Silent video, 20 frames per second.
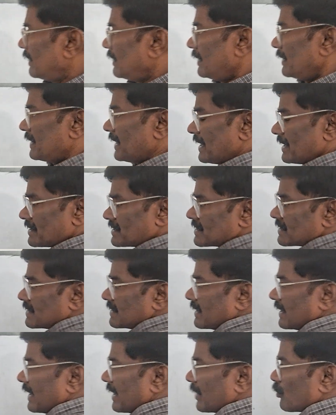It
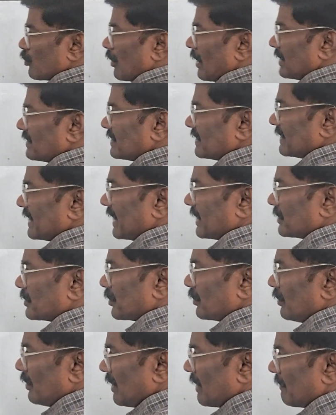is a
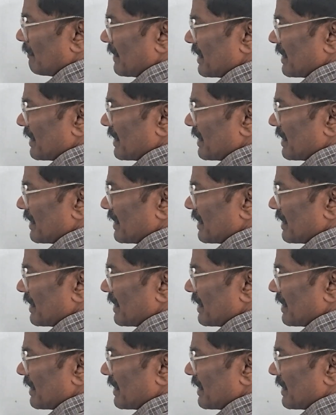quantitative